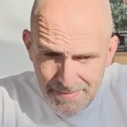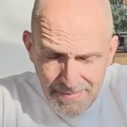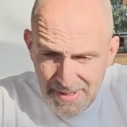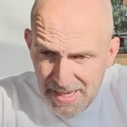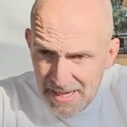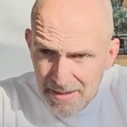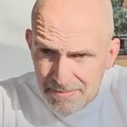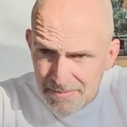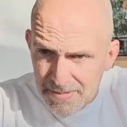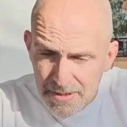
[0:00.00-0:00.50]

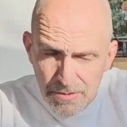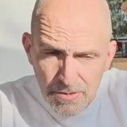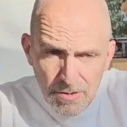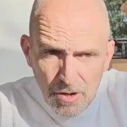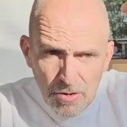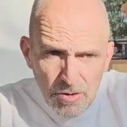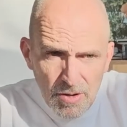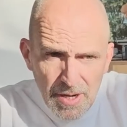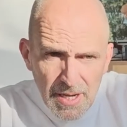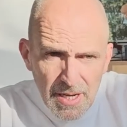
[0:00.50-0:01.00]
yeah, you
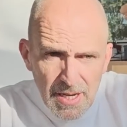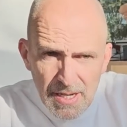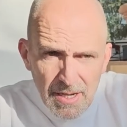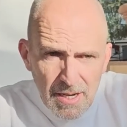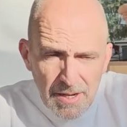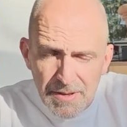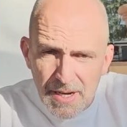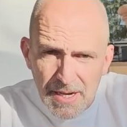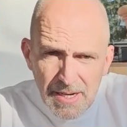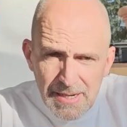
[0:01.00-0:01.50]
go
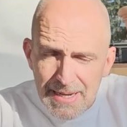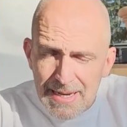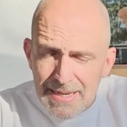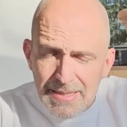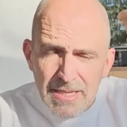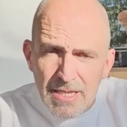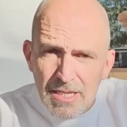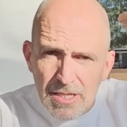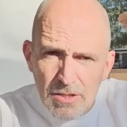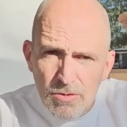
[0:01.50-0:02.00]
on a
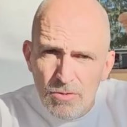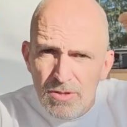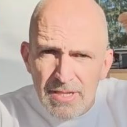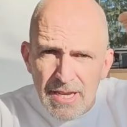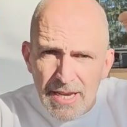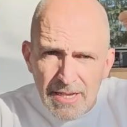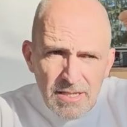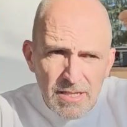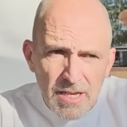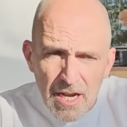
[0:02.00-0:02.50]
classic
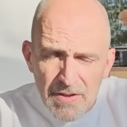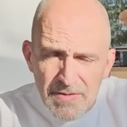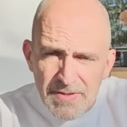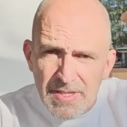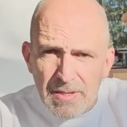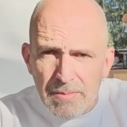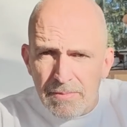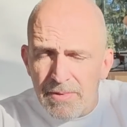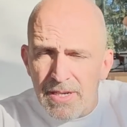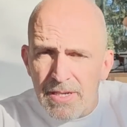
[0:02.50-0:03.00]
2-tank dive
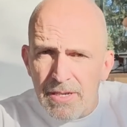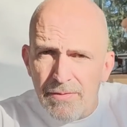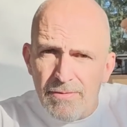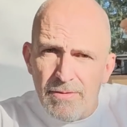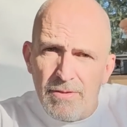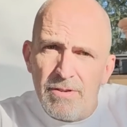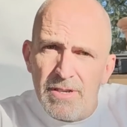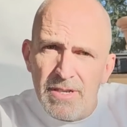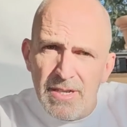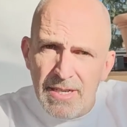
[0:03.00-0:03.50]
somewhere in the
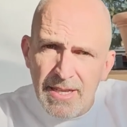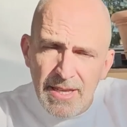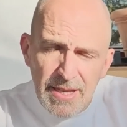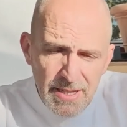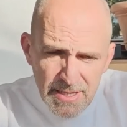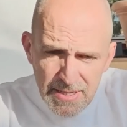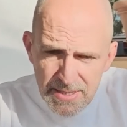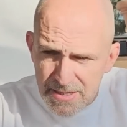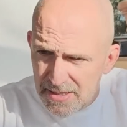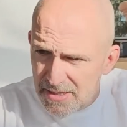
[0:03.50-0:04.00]
Florida
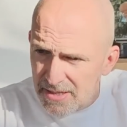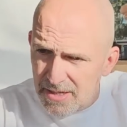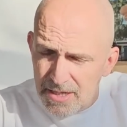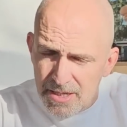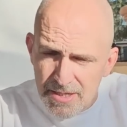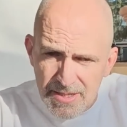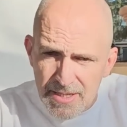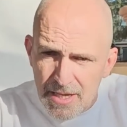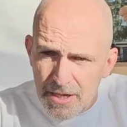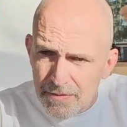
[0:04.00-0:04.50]
Keys, and
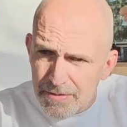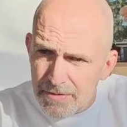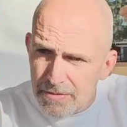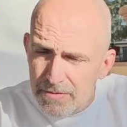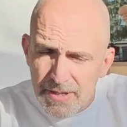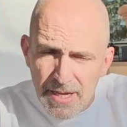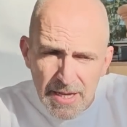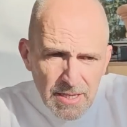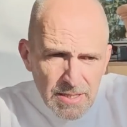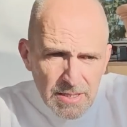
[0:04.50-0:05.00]
instead of 2
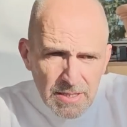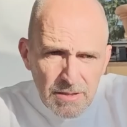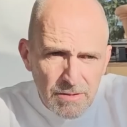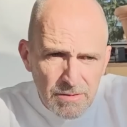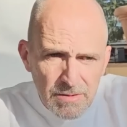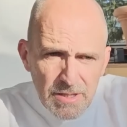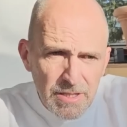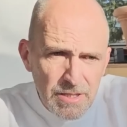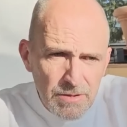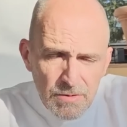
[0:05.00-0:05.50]
tanks, you
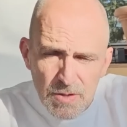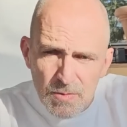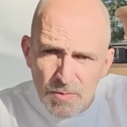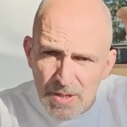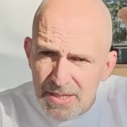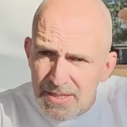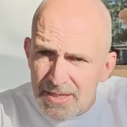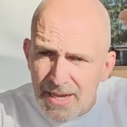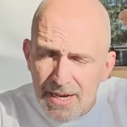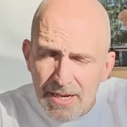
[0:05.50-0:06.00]
only use
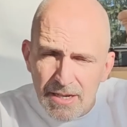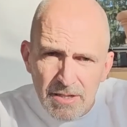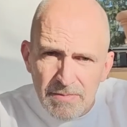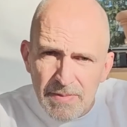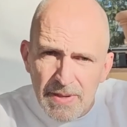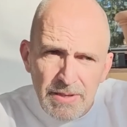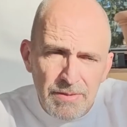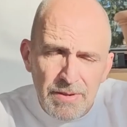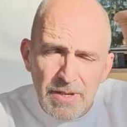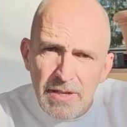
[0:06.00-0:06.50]
1 tank, and
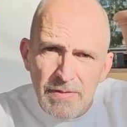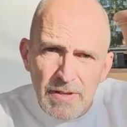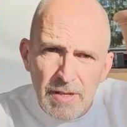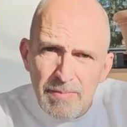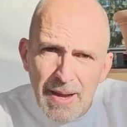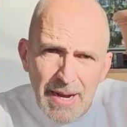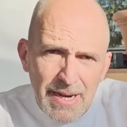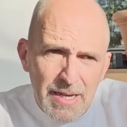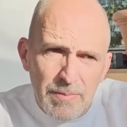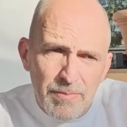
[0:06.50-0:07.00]
when you give it
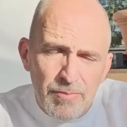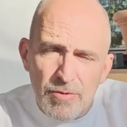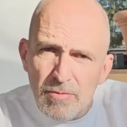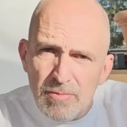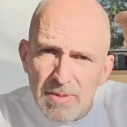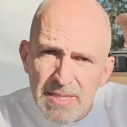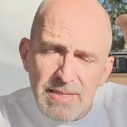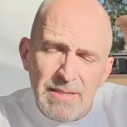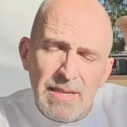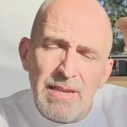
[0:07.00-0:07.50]
back, it
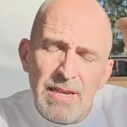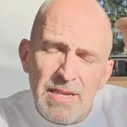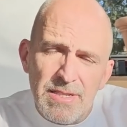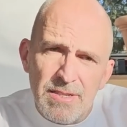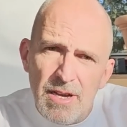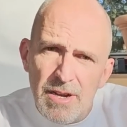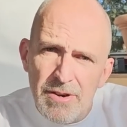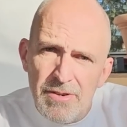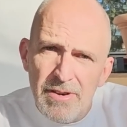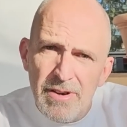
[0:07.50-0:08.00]
probably still has
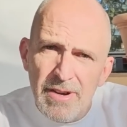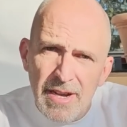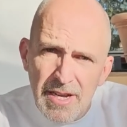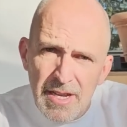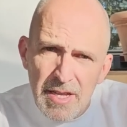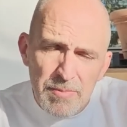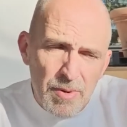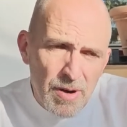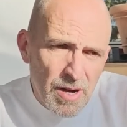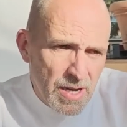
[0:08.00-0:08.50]

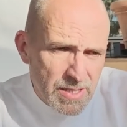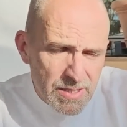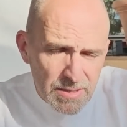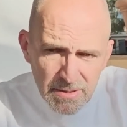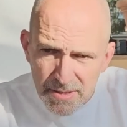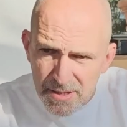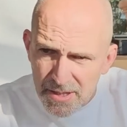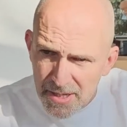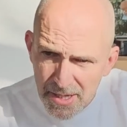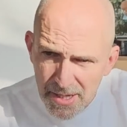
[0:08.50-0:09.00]
180 bars
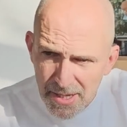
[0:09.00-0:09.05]
or